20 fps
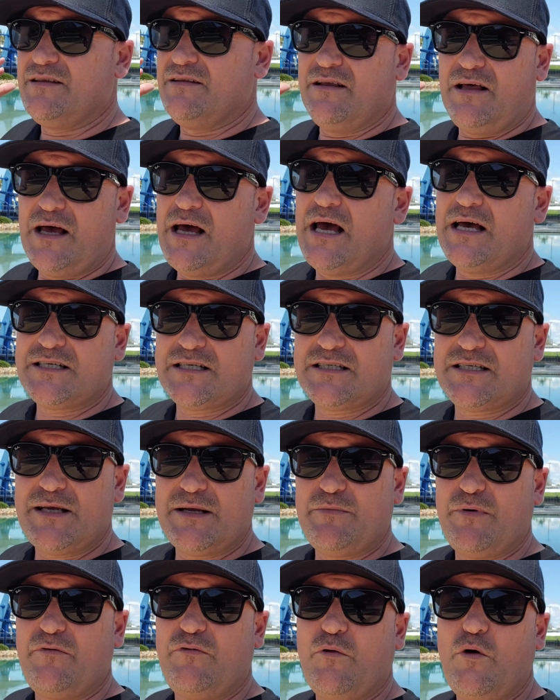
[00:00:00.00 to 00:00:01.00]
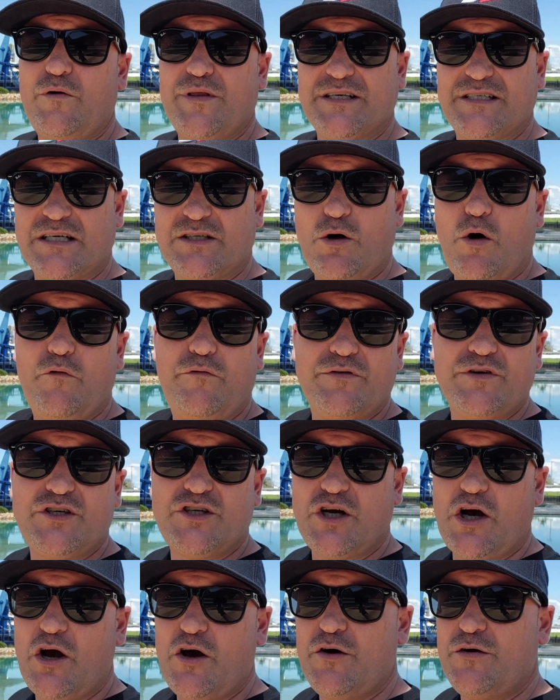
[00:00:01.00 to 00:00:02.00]
as I said before, there's a dolphin
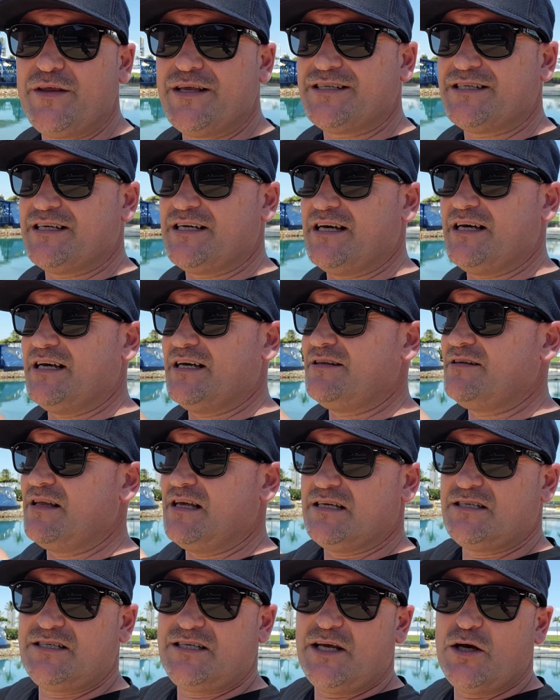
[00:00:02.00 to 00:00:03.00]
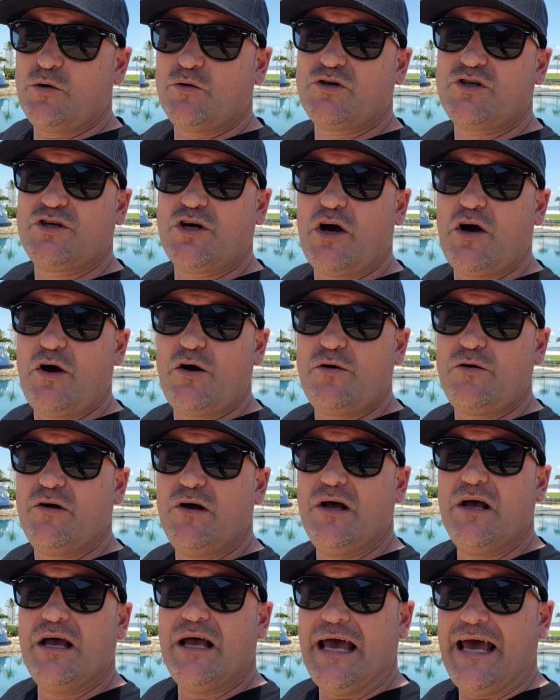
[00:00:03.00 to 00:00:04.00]
show, there's a, a seal show,
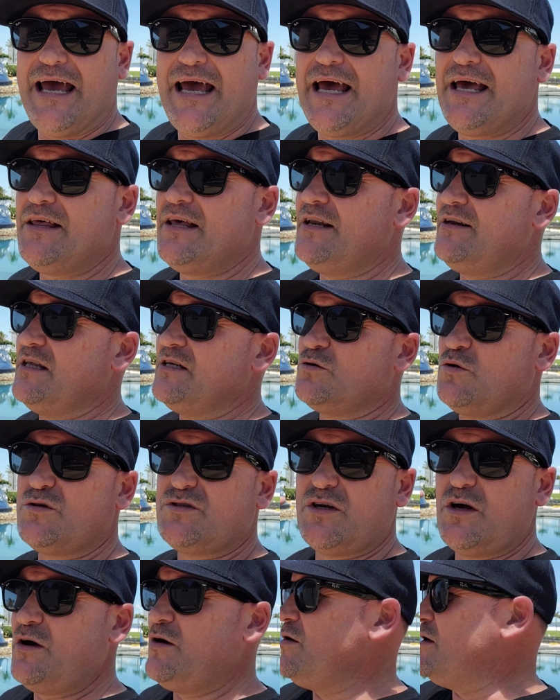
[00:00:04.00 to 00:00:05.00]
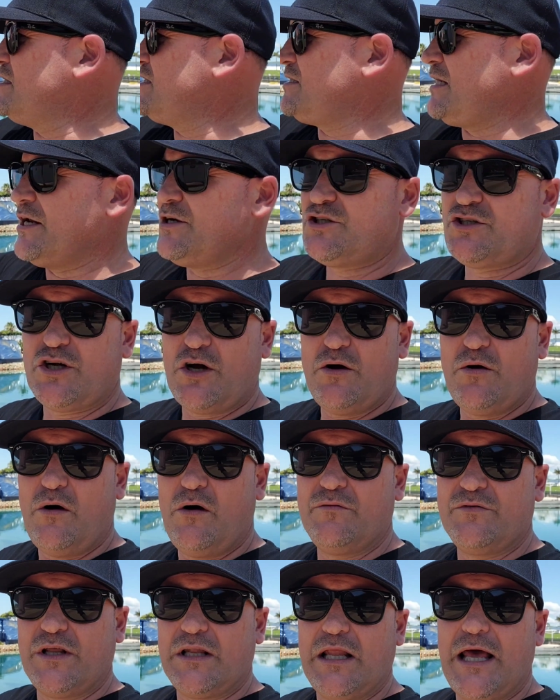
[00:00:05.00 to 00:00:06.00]
and there's also a stunt show
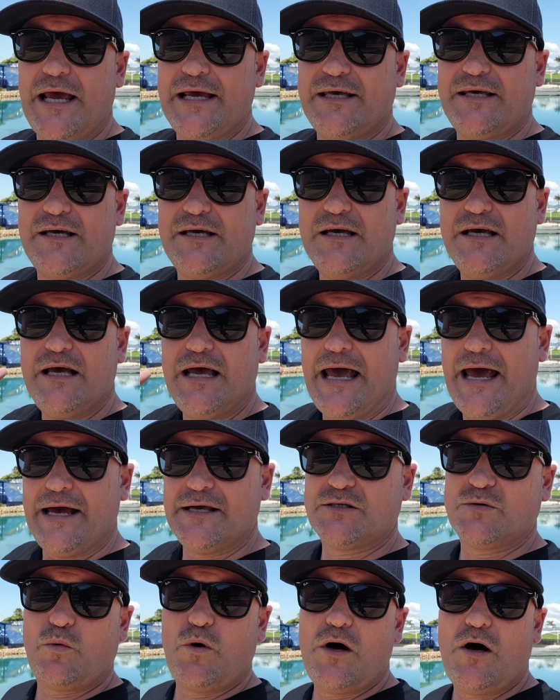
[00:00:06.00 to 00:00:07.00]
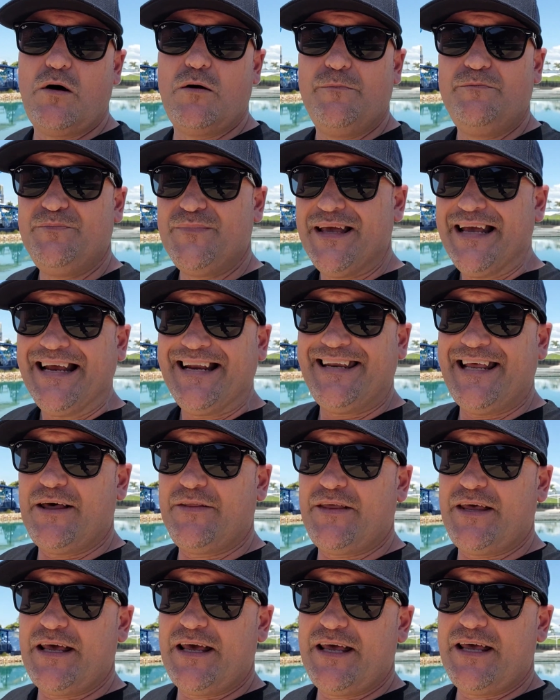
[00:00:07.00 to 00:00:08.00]
on the lake as well. Now
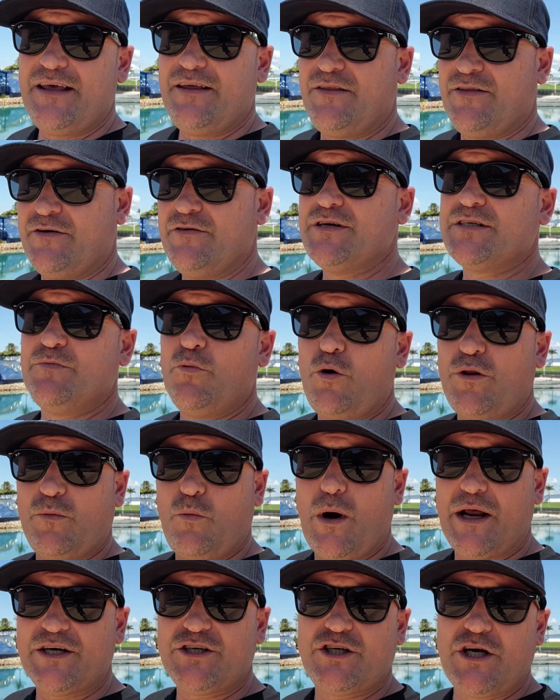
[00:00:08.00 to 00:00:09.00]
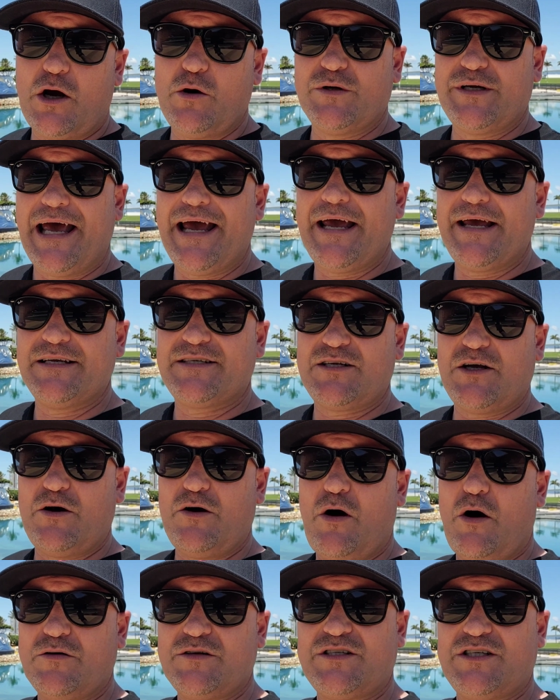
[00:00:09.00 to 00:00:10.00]
there, there is more than one show a day, so
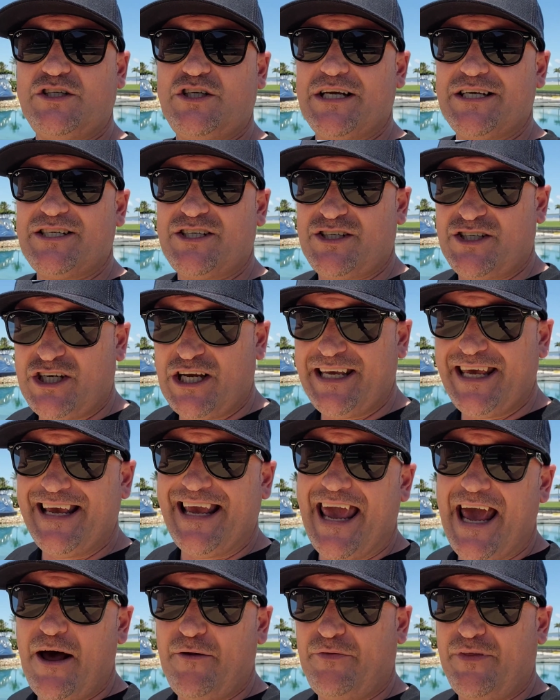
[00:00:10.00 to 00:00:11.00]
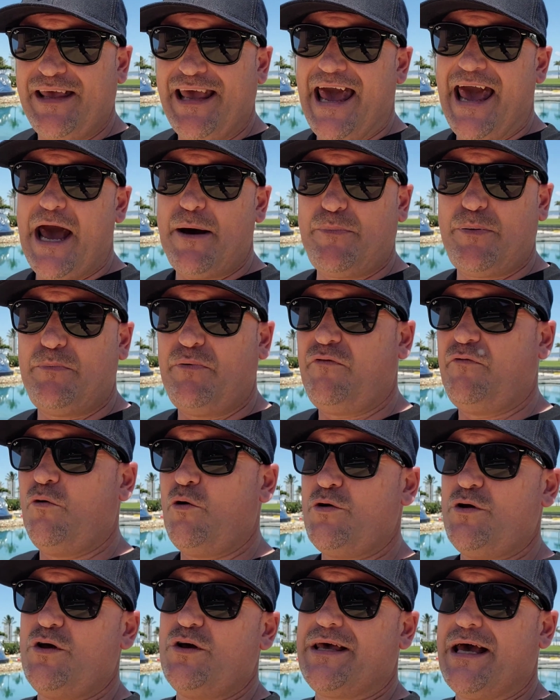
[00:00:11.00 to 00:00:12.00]
I'd suggest checking out the app before
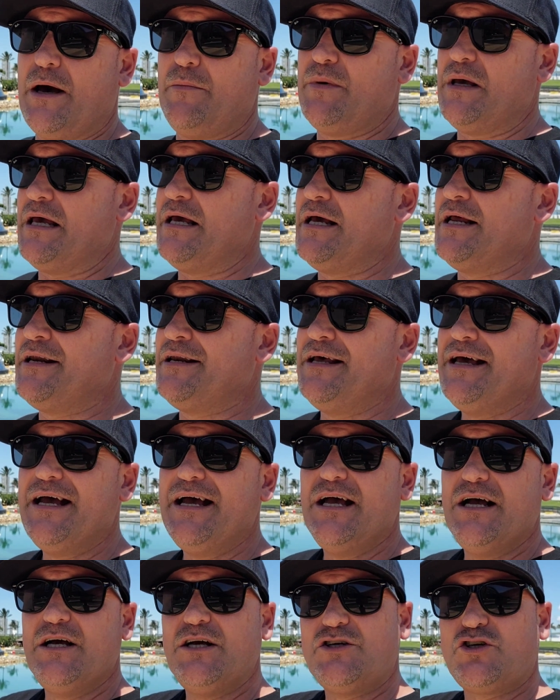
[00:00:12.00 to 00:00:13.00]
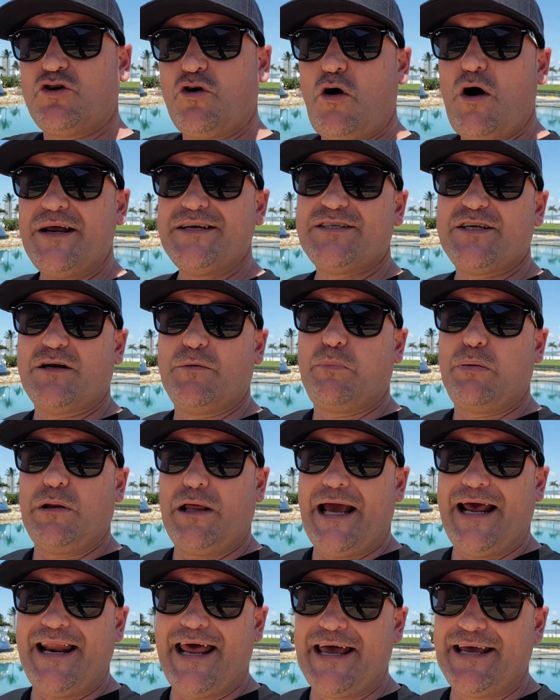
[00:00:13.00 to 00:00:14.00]
you come in. Try and sort of
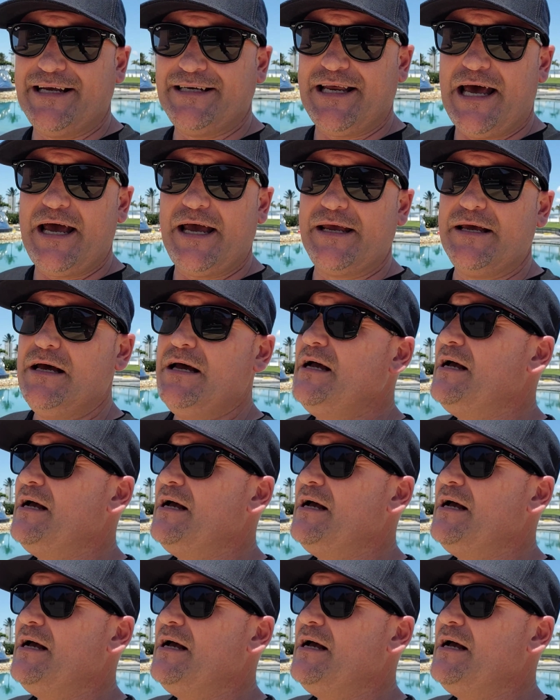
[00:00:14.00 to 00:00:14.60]
plan out your day.